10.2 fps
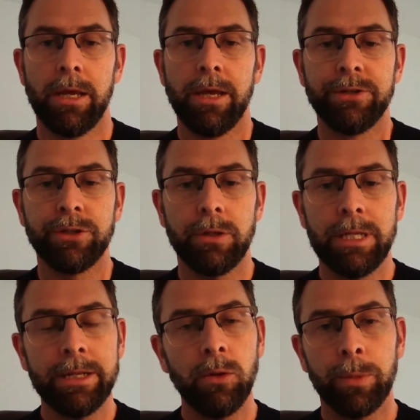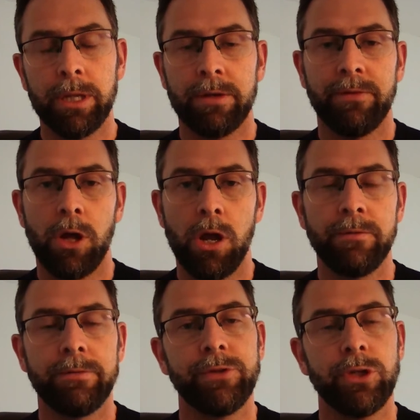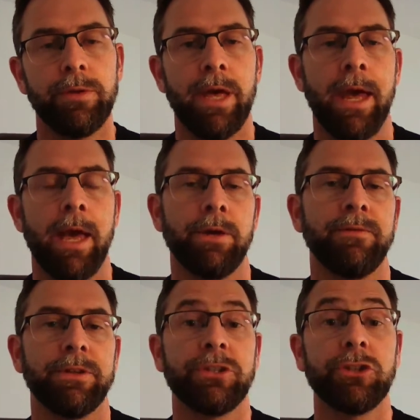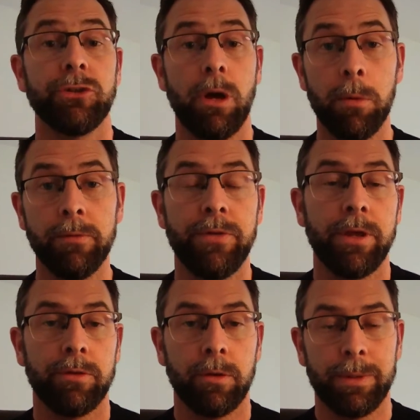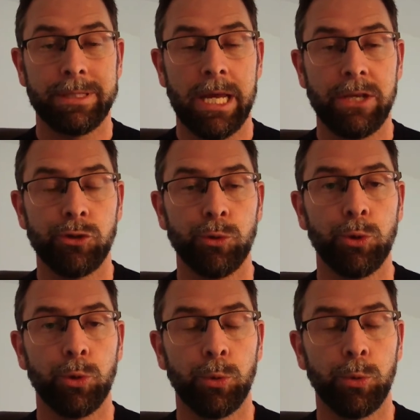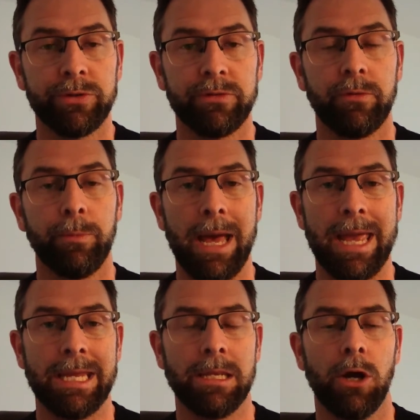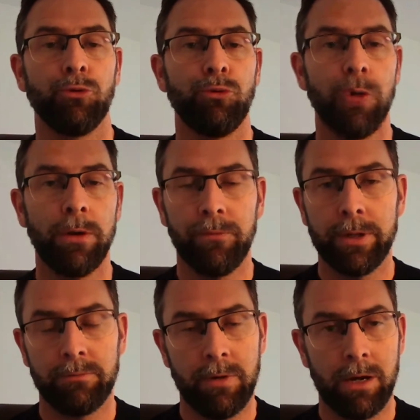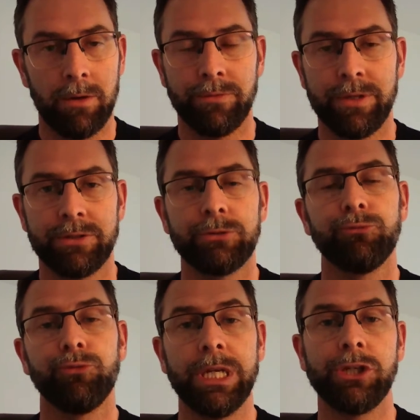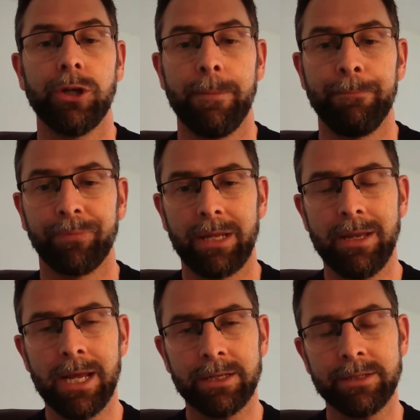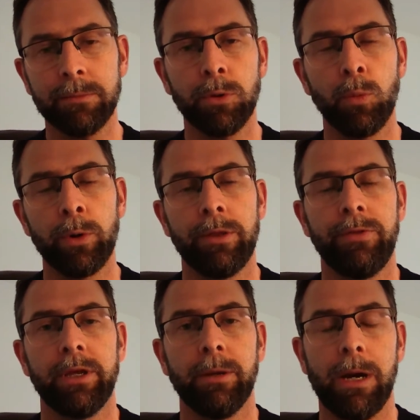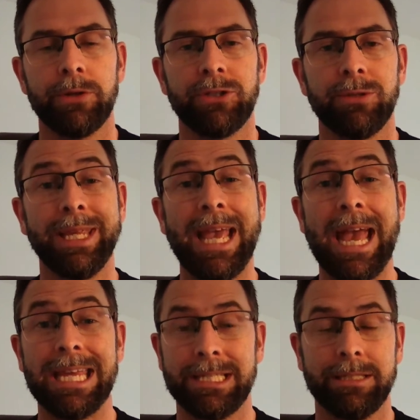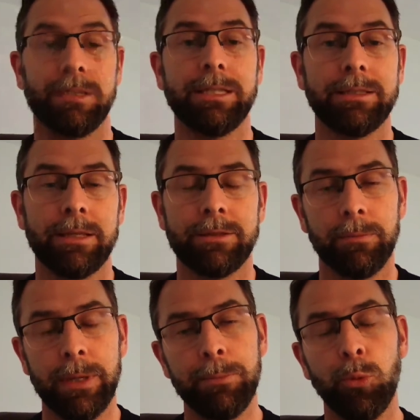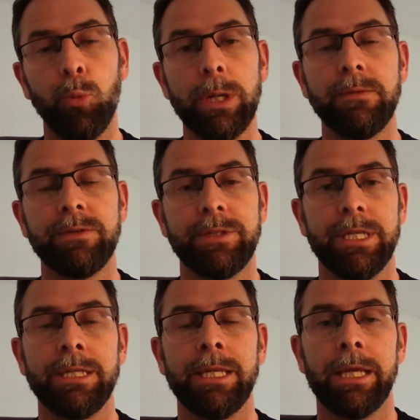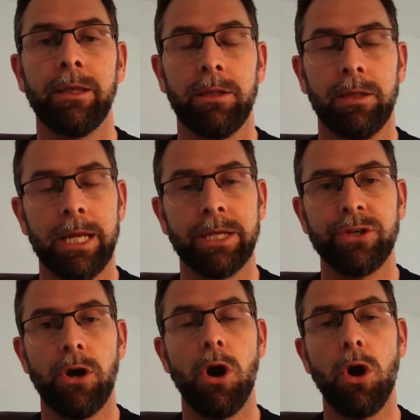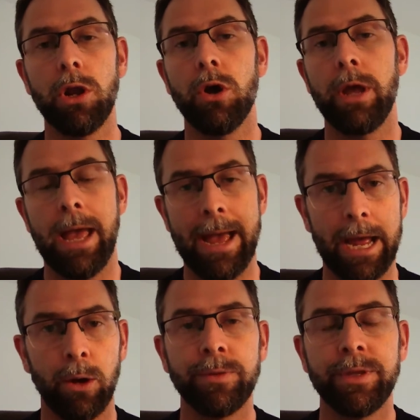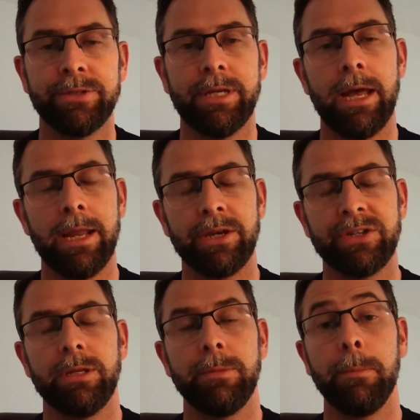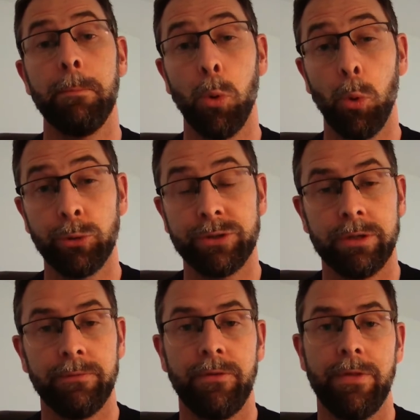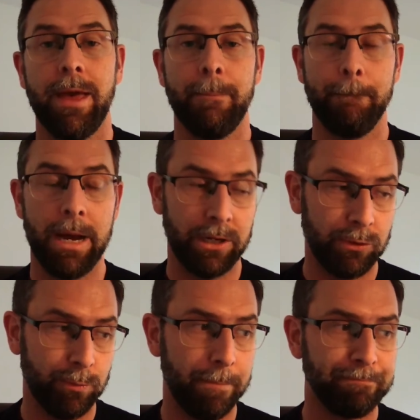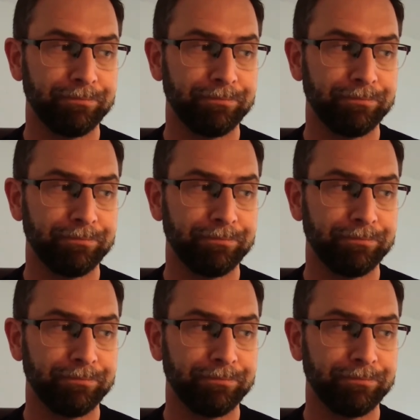So a little bit of an overview there of some of the other potential causes of pain are roughly around this region. Next up, I want to think about some case studies and some people we've seen in clinic to highlight how this can actually be important for their management.